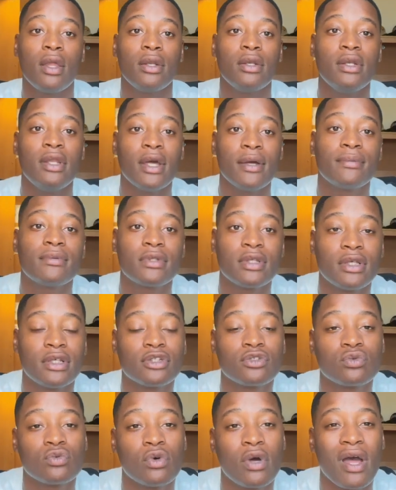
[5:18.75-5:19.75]
Depth
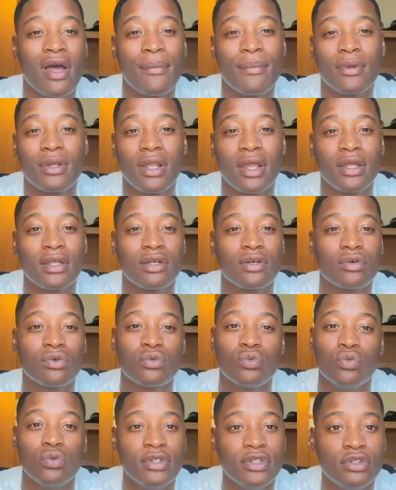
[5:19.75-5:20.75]
test will happen like
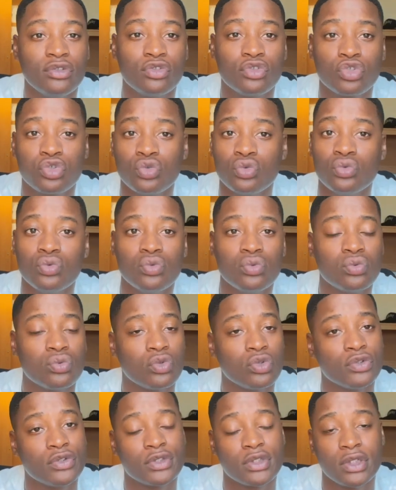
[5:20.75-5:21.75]
week 2
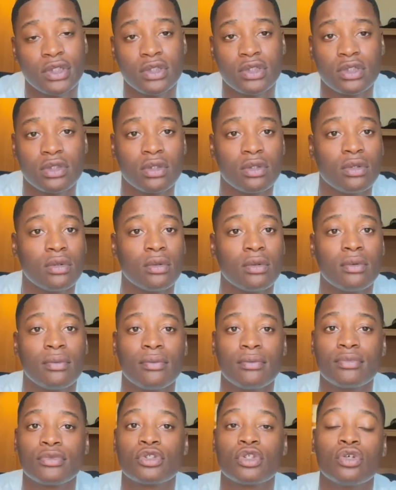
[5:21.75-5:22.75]
or such.
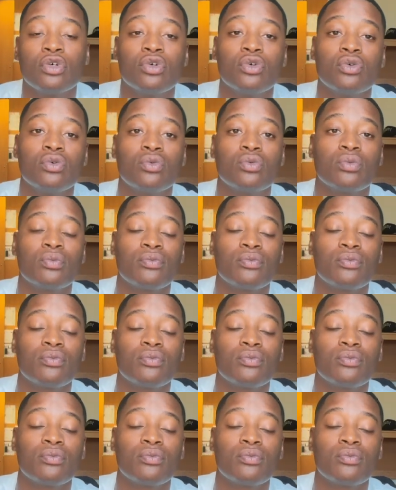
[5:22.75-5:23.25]
So